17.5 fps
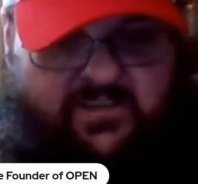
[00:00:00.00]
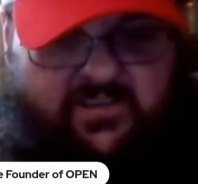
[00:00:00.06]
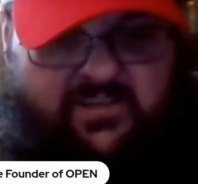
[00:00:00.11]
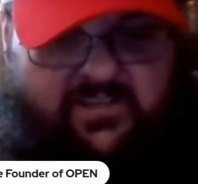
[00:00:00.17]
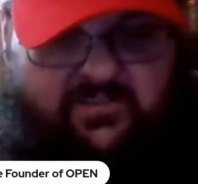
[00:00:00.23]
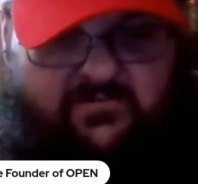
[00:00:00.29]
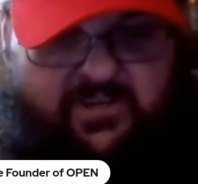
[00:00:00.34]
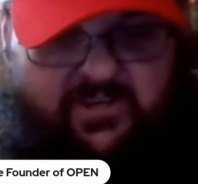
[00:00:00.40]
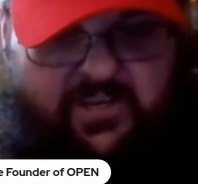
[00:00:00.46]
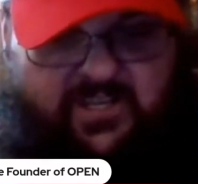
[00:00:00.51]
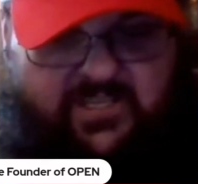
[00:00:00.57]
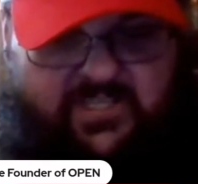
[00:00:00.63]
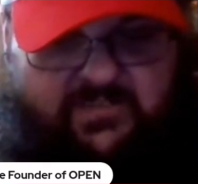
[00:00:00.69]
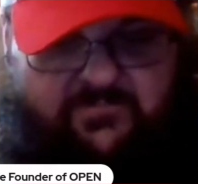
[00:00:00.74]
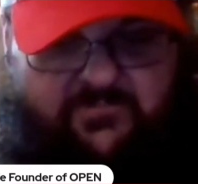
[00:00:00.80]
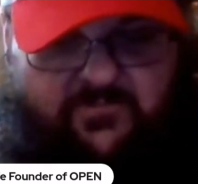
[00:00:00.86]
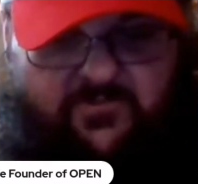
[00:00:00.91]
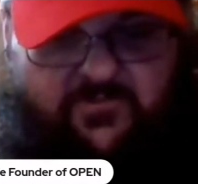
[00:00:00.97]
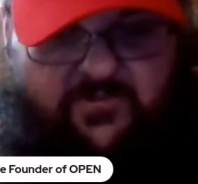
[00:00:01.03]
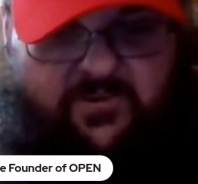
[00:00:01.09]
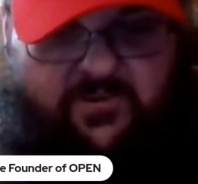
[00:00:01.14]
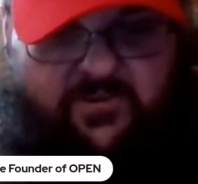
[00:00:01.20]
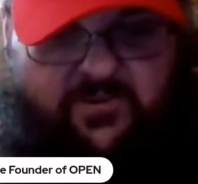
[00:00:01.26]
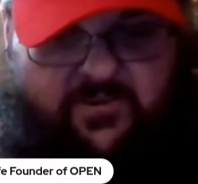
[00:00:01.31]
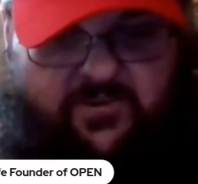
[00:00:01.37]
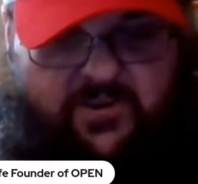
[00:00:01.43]
Then we got some more
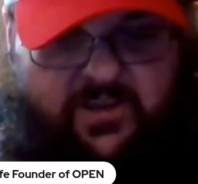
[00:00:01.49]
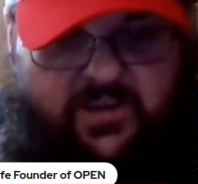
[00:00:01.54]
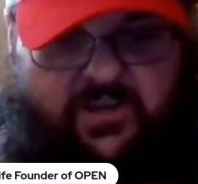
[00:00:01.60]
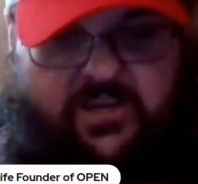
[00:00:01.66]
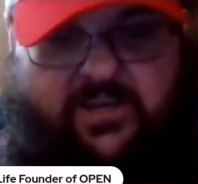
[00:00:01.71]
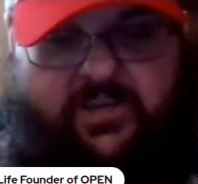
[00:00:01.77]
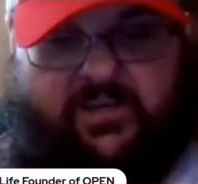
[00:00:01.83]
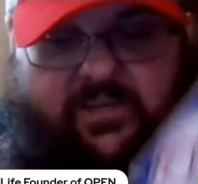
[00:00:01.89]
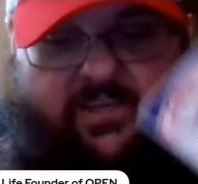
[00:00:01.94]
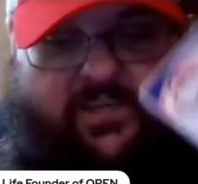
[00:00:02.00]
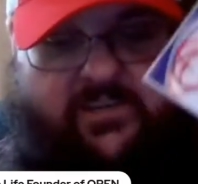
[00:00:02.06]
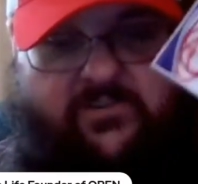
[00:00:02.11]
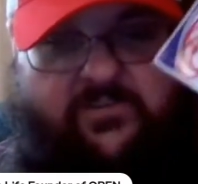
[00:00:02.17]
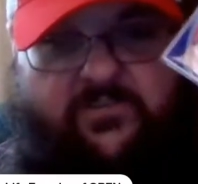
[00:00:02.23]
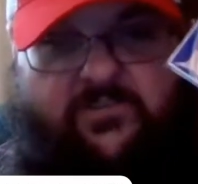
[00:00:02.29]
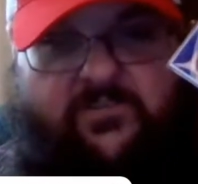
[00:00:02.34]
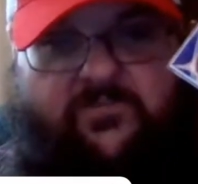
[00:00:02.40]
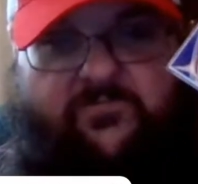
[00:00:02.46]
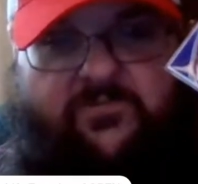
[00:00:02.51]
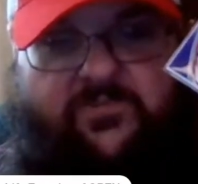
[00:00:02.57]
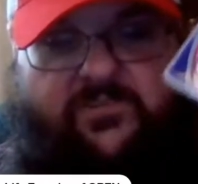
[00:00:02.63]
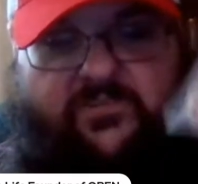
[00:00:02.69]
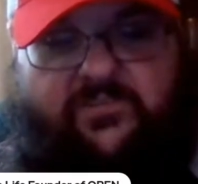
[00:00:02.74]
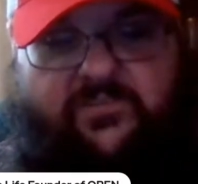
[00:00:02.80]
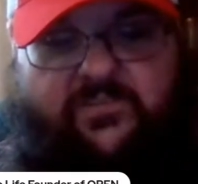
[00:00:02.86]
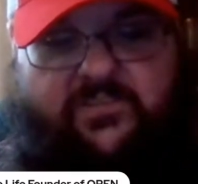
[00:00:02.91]
eagle hook
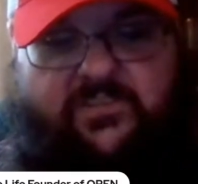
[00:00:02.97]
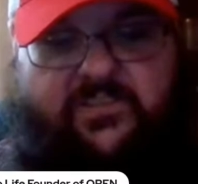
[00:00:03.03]
ones.